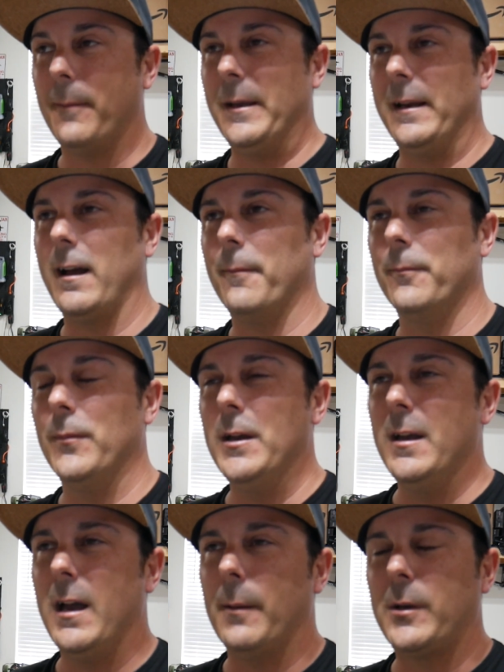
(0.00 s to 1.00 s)
I mean, I'm
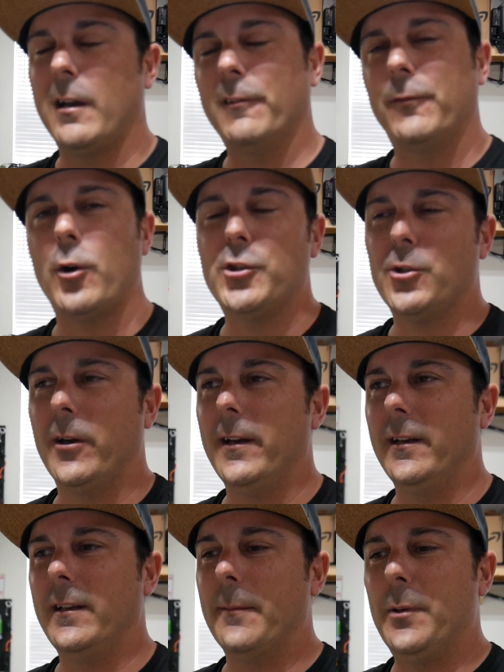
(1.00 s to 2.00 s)
I'm kind of
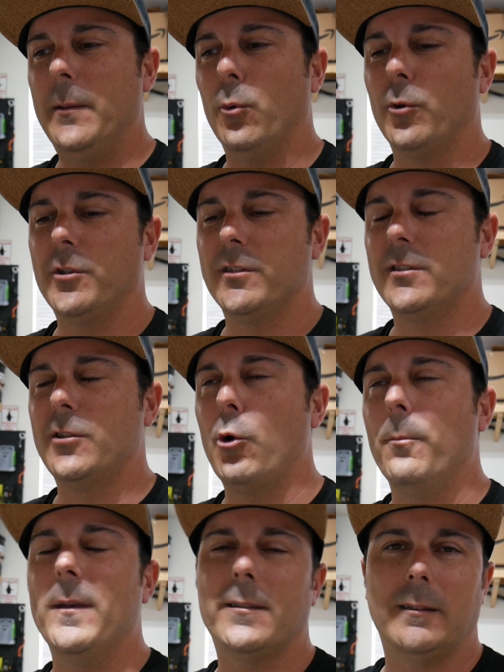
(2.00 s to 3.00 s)
frustrated that people are just so
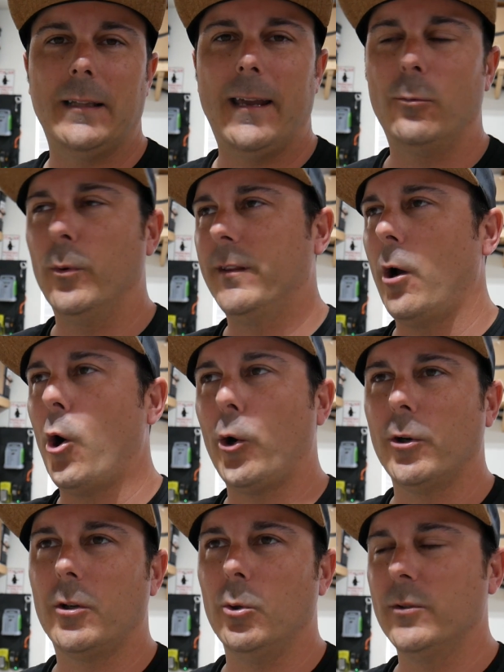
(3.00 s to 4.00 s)
misled with
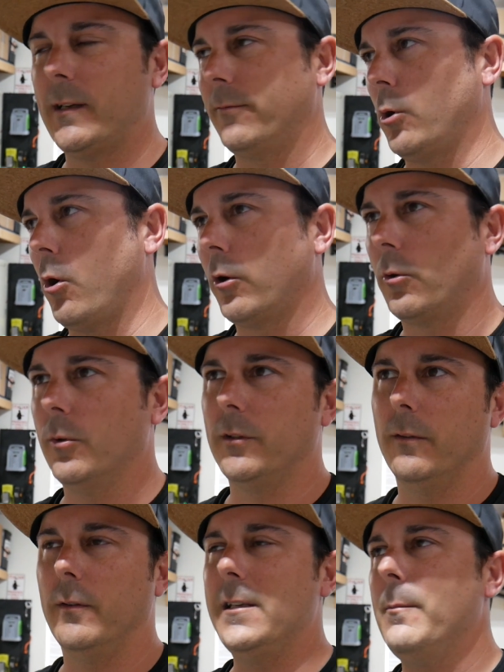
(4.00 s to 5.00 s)
articles after articles
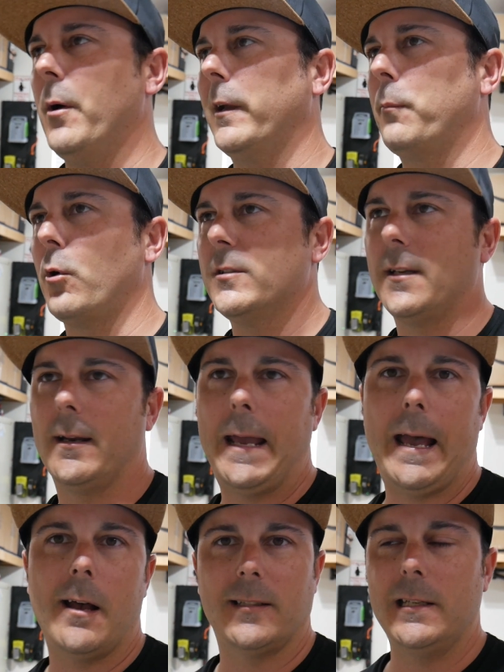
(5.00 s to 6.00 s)
of e-bike burns down
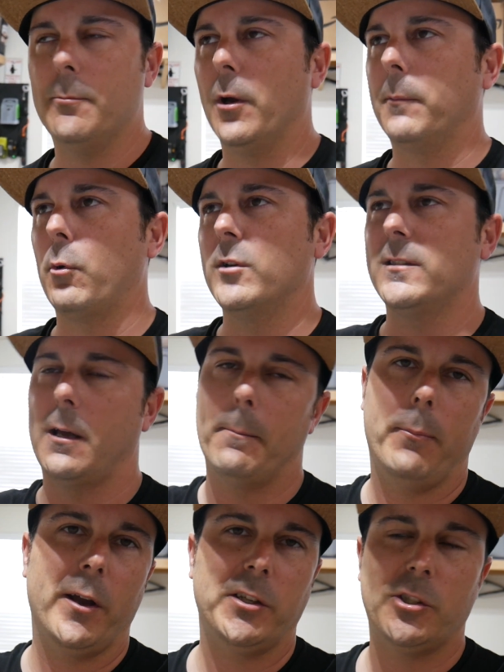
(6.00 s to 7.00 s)
house, e-bike burns down
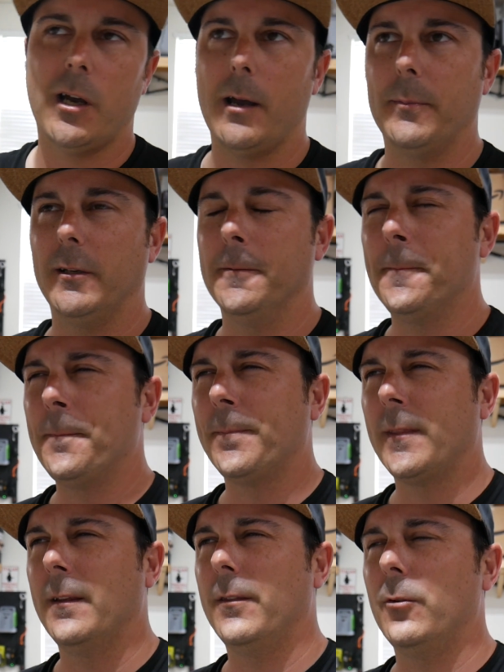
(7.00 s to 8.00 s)
bike shop, and
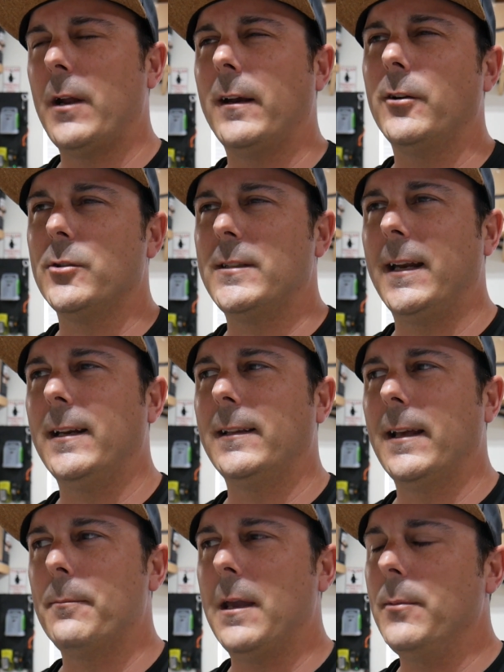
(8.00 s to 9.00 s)
they're not understanding
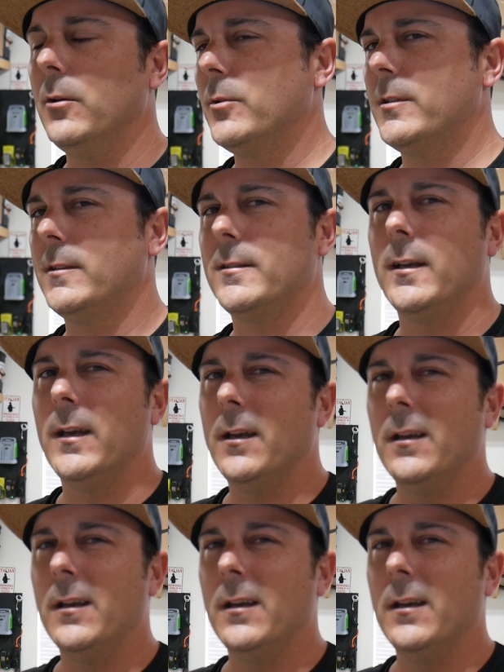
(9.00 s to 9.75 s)
that maybe it was just